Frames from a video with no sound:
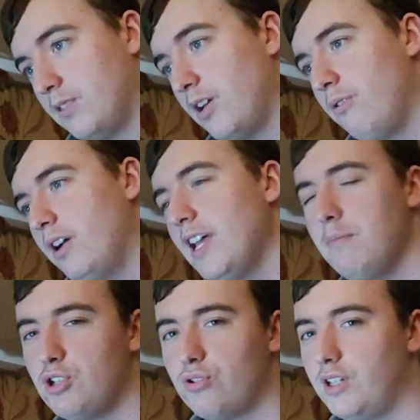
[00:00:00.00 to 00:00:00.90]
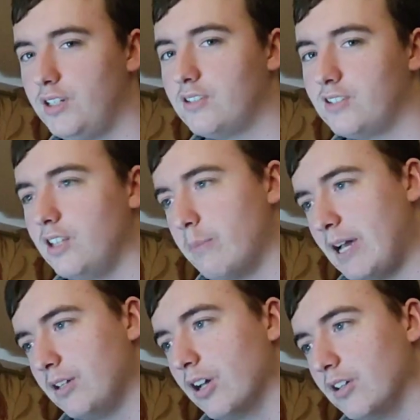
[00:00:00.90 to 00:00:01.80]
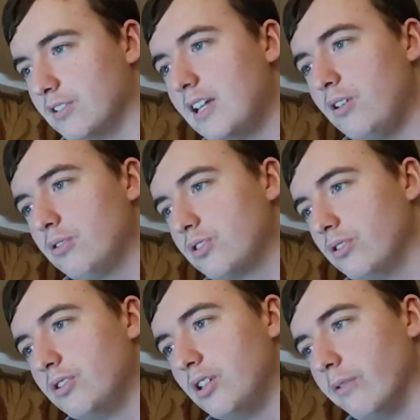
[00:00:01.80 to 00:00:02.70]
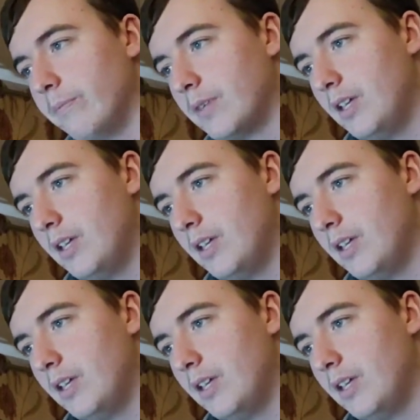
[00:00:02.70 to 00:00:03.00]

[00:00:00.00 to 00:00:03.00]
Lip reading: Though I am intrigued to see the bad guys. That looks good too.